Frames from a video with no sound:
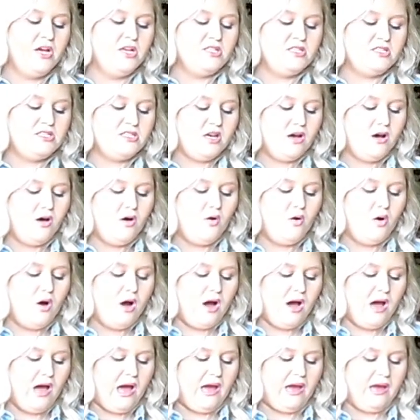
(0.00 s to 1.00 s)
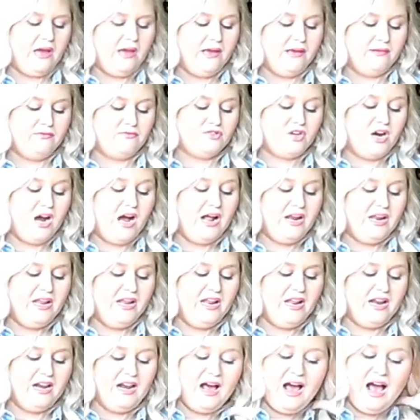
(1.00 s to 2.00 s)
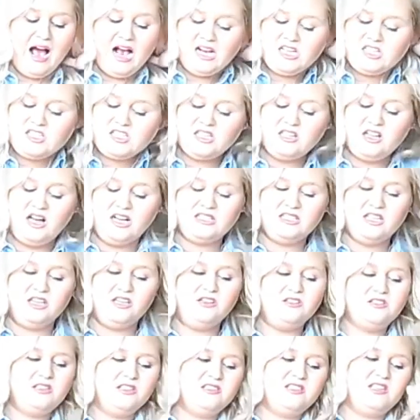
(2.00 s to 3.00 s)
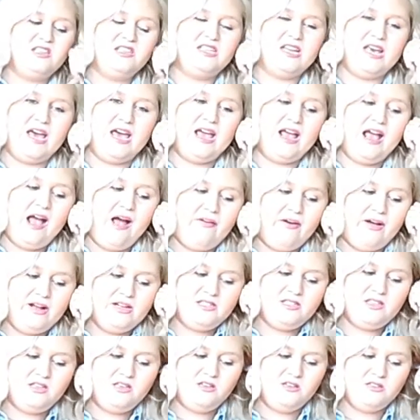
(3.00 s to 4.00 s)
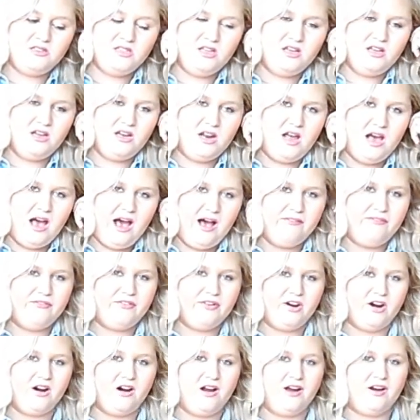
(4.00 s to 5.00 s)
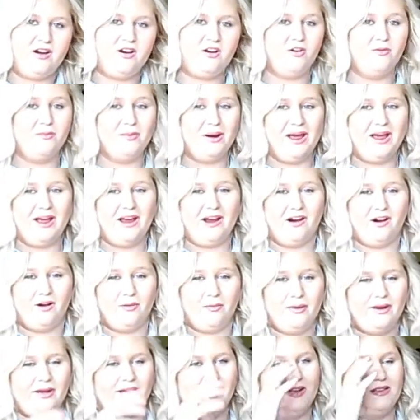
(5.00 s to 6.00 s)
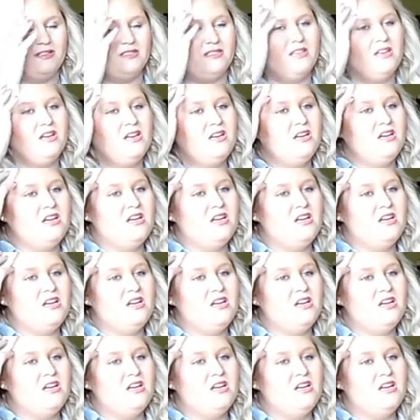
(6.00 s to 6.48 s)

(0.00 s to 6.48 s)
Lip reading: So I tried it, and I actually like to use it today. I like to use it after I curl my hair because